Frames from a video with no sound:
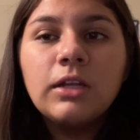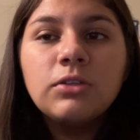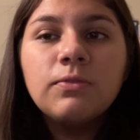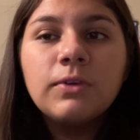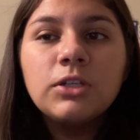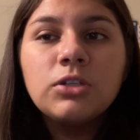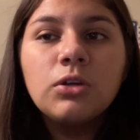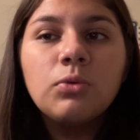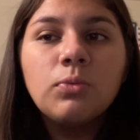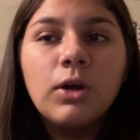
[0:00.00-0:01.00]
fish
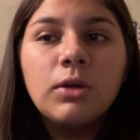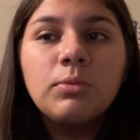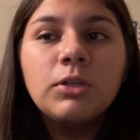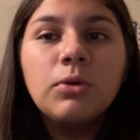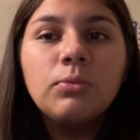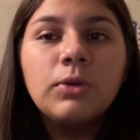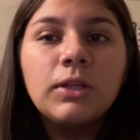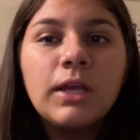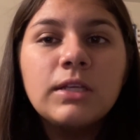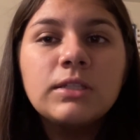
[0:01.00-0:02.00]
underwater but don't
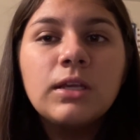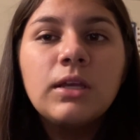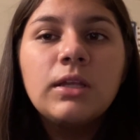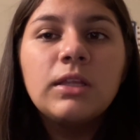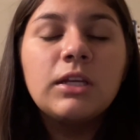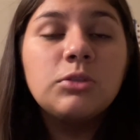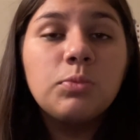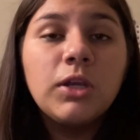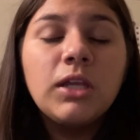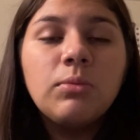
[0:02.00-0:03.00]
realize that it's
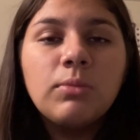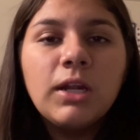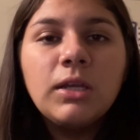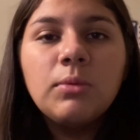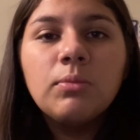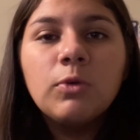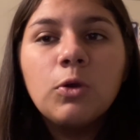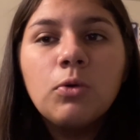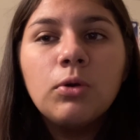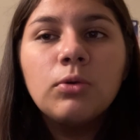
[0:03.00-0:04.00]
breaking many
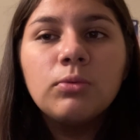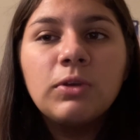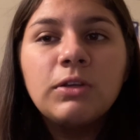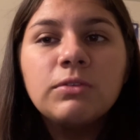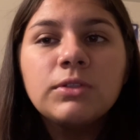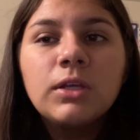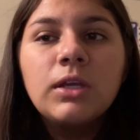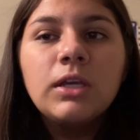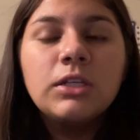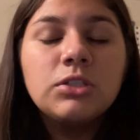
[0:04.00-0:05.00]
coral reefs
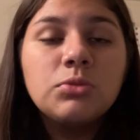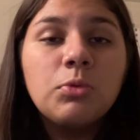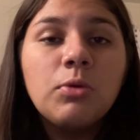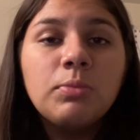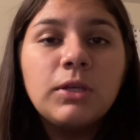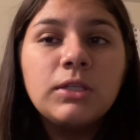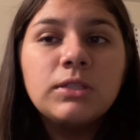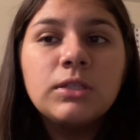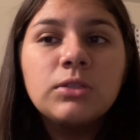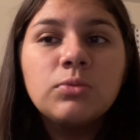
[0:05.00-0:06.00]
into small
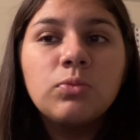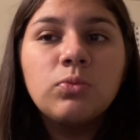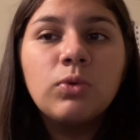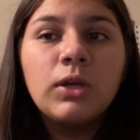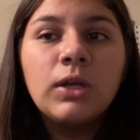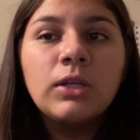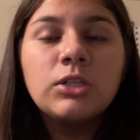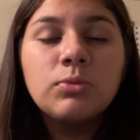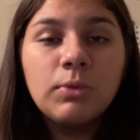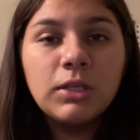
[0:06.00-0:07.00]
pieces,
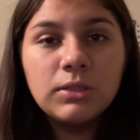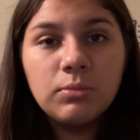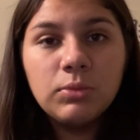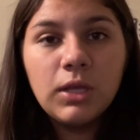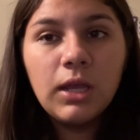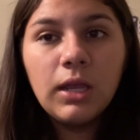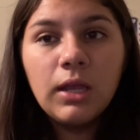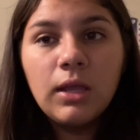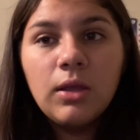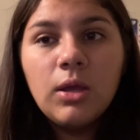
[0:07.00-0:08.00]
which makes them die.
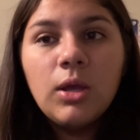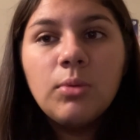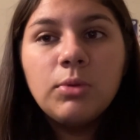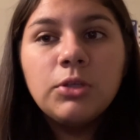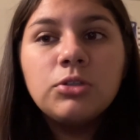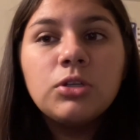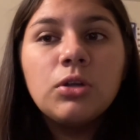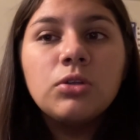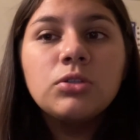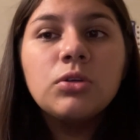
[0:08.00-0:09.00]
Pollution also